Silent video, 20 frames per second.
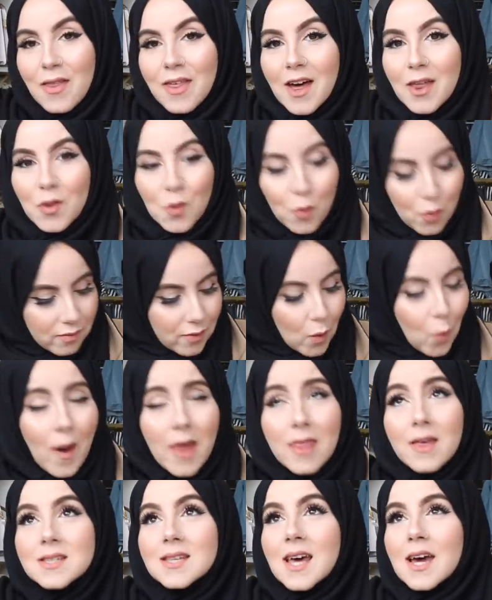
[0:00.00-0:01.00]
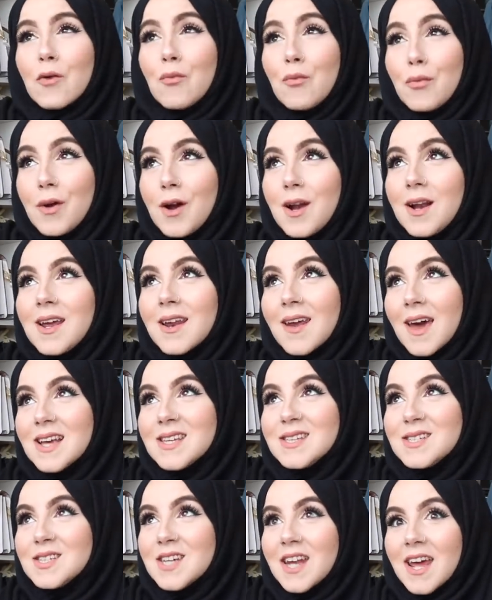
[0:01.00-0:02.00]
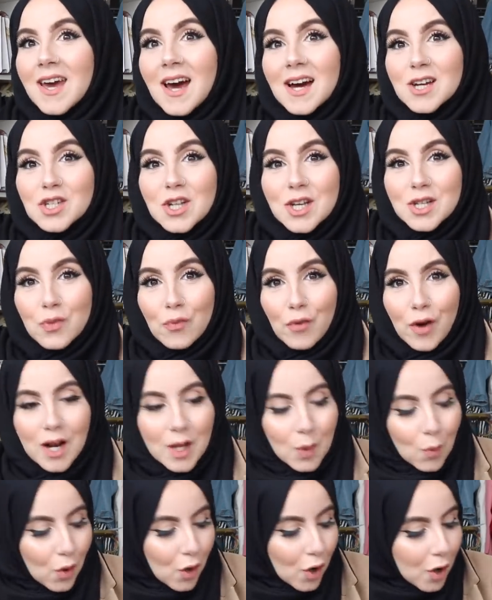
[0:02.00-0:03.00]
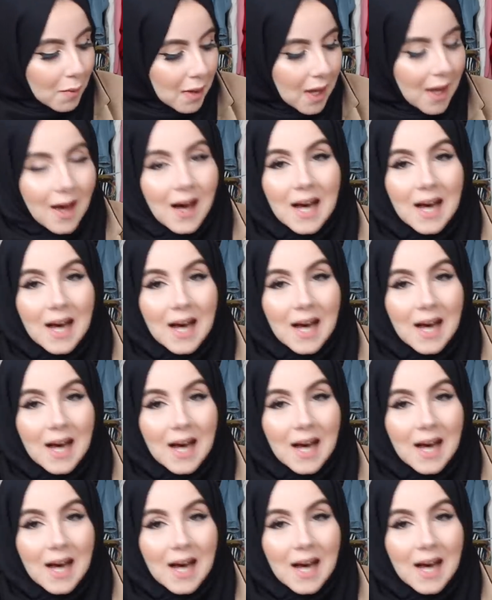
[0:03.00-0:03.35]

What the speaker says: that the weather's like really nice today, actually, it's really warm.